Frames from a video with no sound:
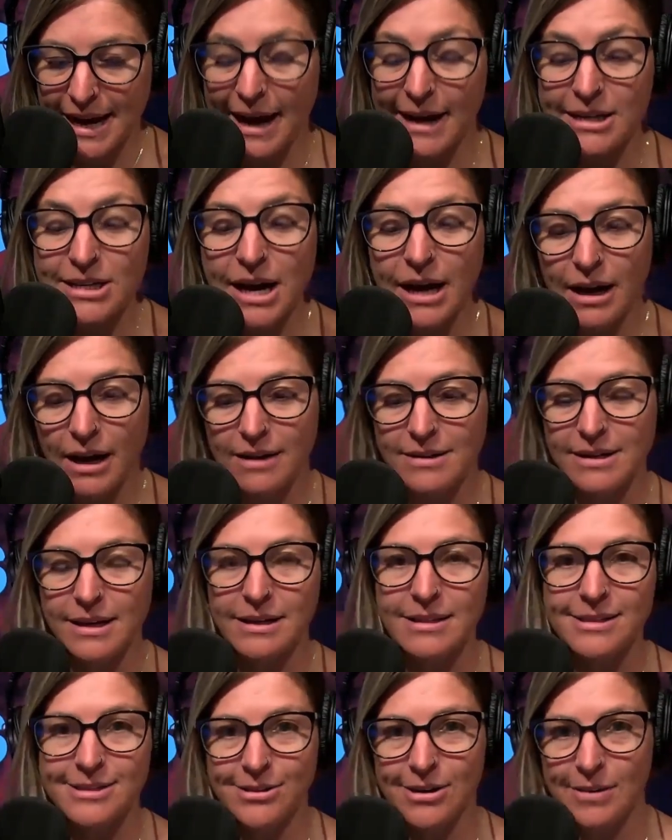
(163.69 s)
I got on
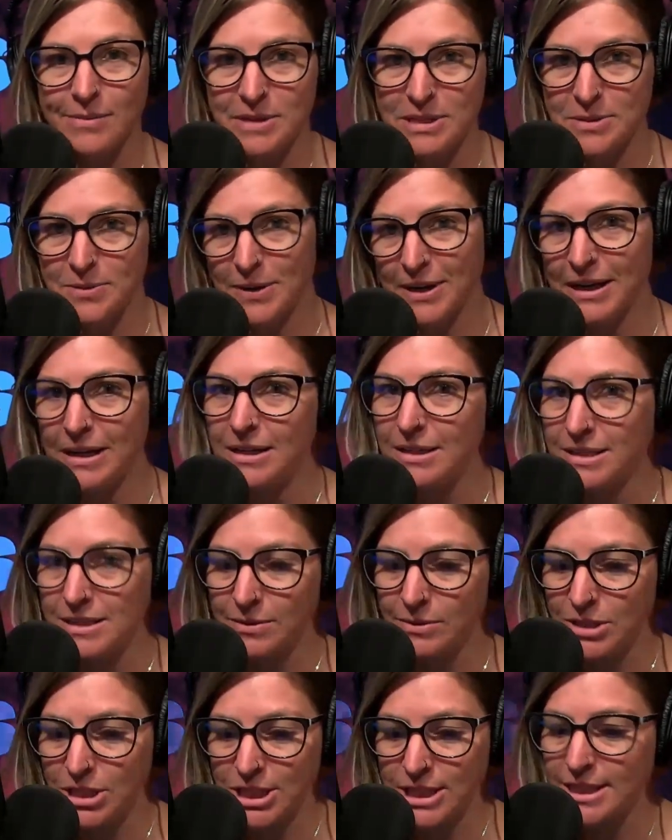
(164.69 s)
Instagram this morning to see
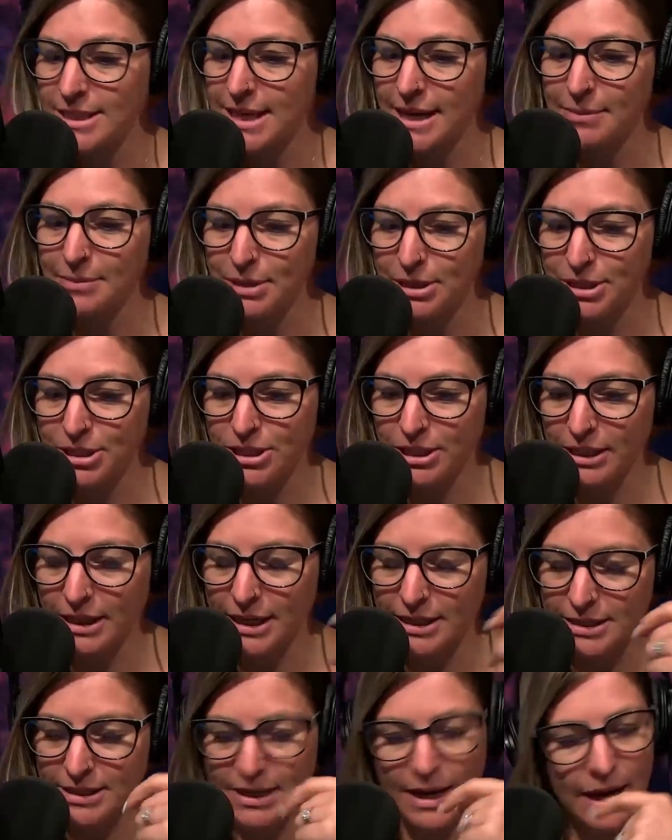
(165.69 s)
what she said, but she
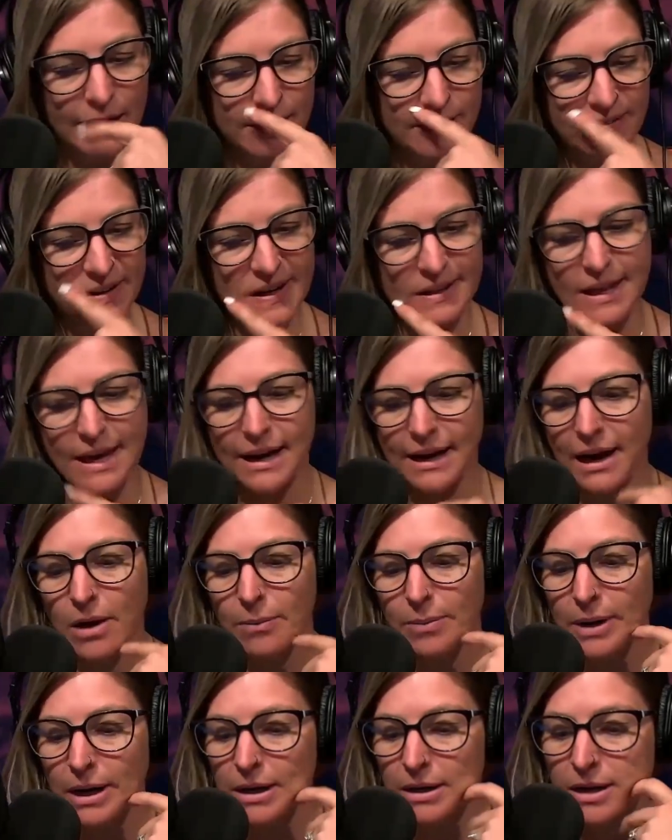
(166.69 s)
has deactivated that account.
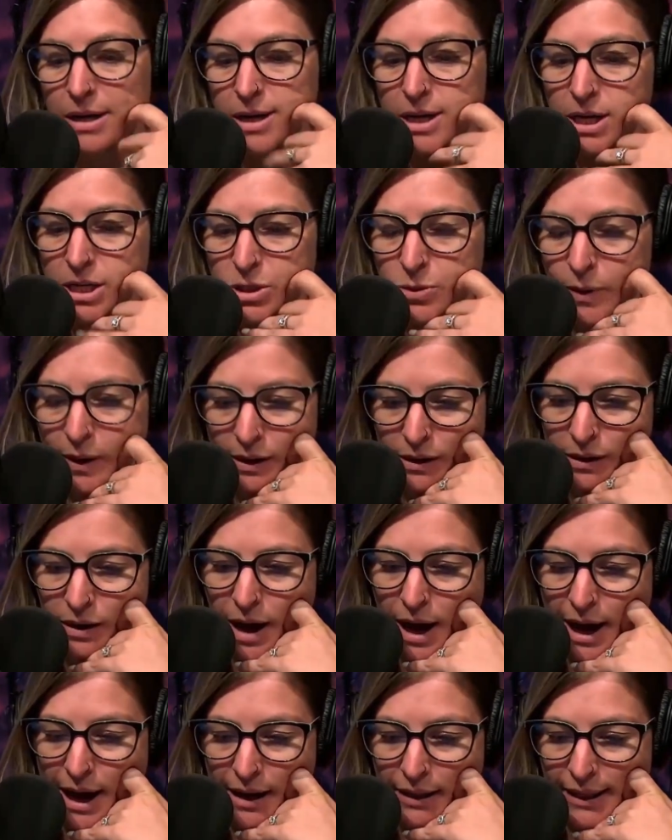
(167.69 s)
But on Twitter
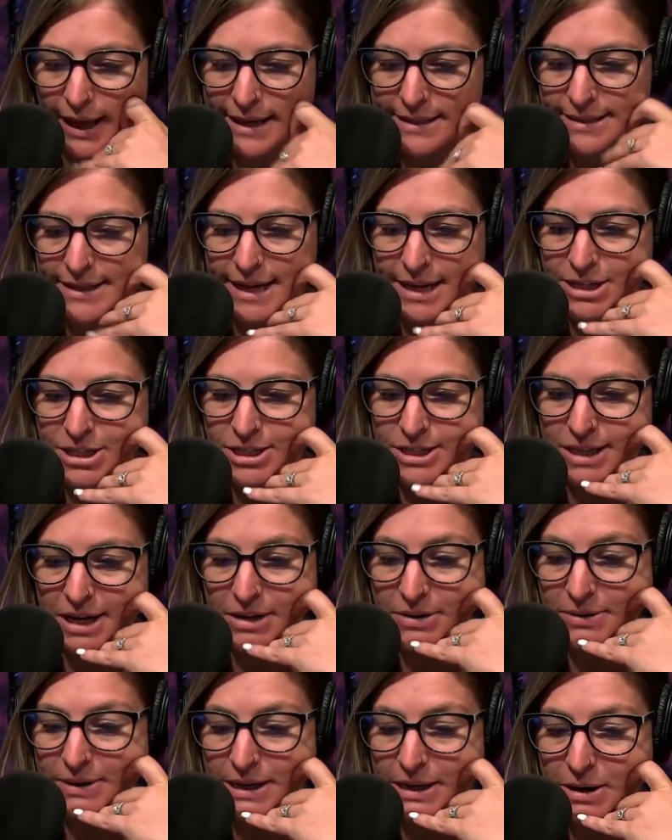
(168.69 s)
last night, she said,
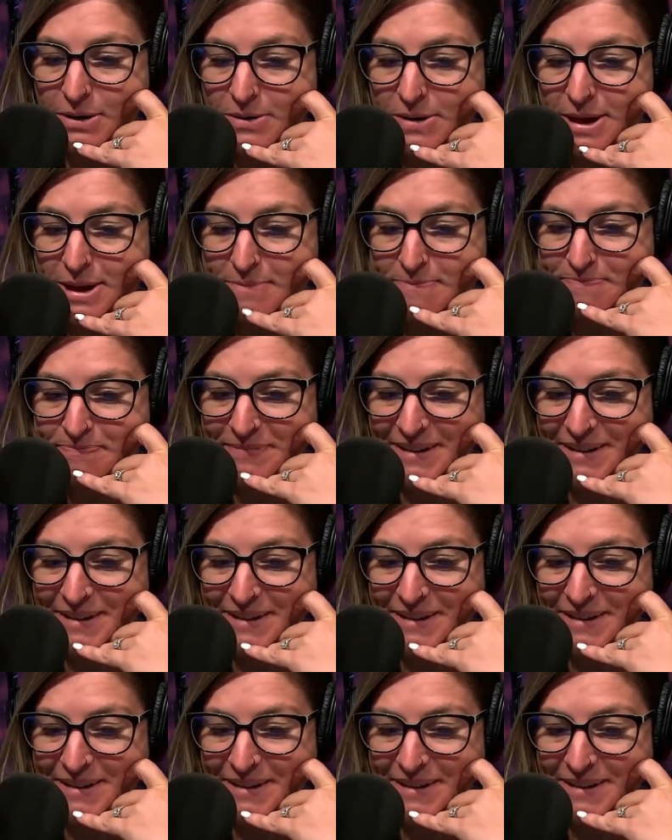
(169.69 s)
okie dokie.